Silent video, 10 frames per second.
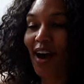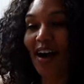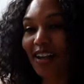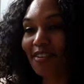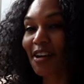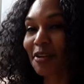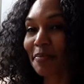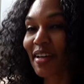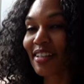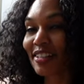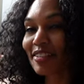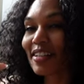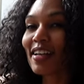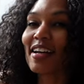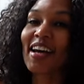highly recommend.
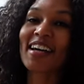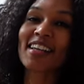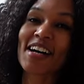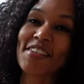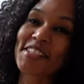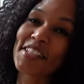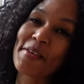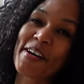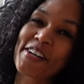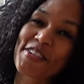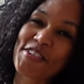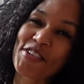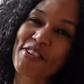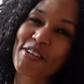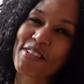Hey loves, it's Avac on your
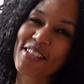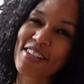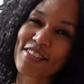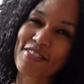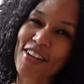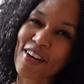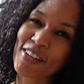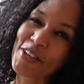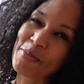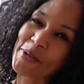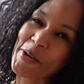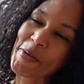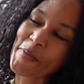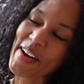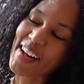screen with another vlog. Hope you're
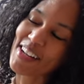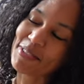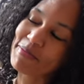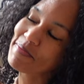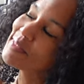all well.